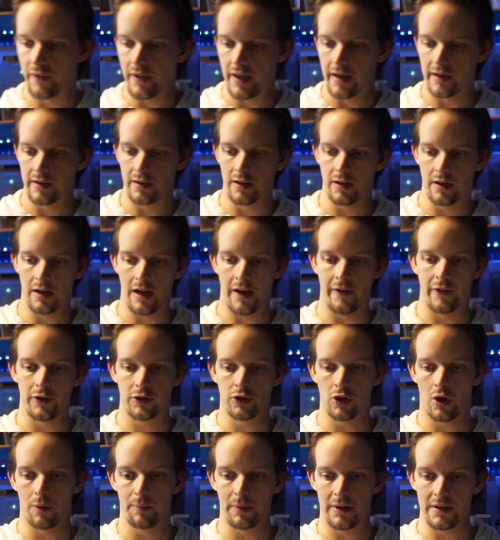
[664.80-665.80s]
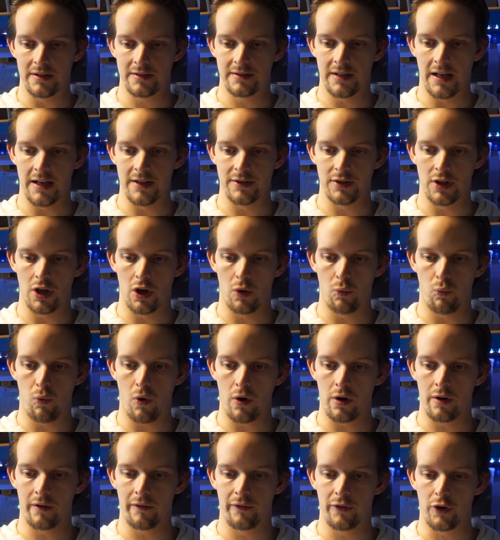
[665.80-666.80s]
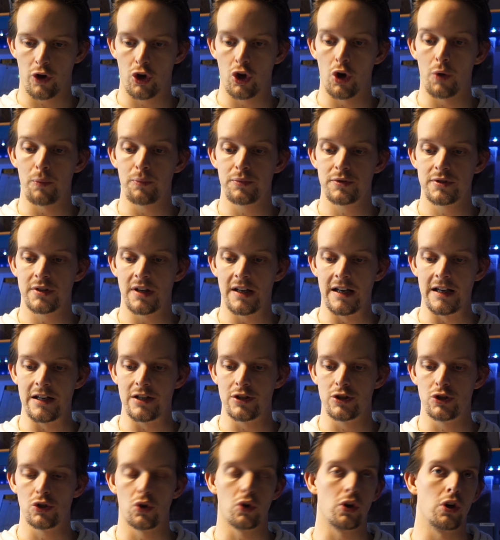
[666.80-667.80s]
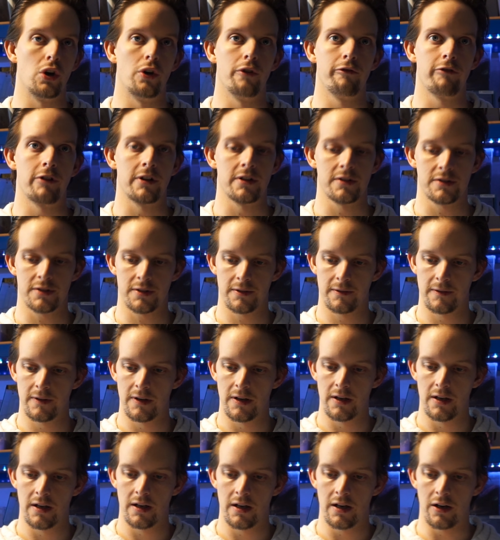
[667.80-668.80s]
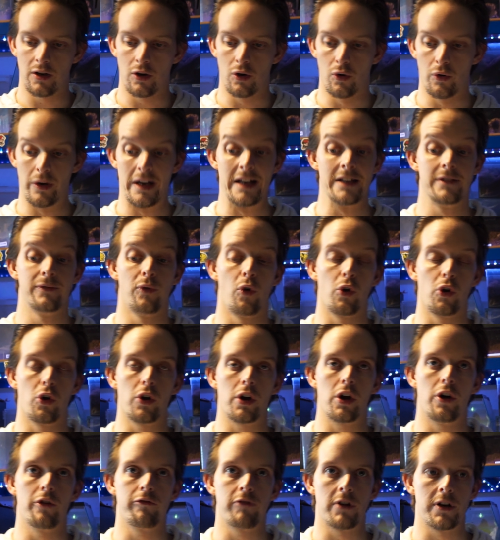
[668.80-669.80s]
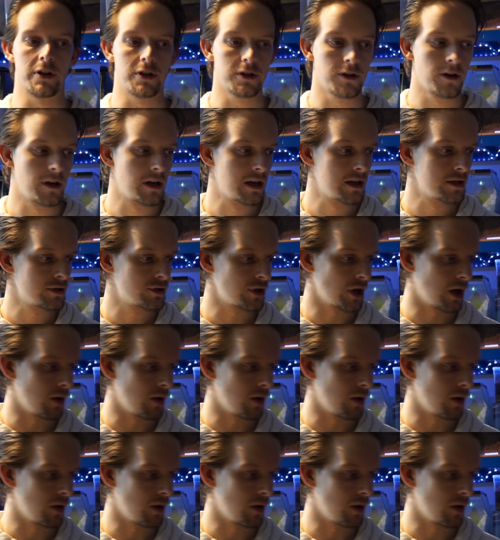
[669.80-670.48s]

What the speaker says: then at the top it says one of the cups is your girlfriend's, or it's for your girlfriend. So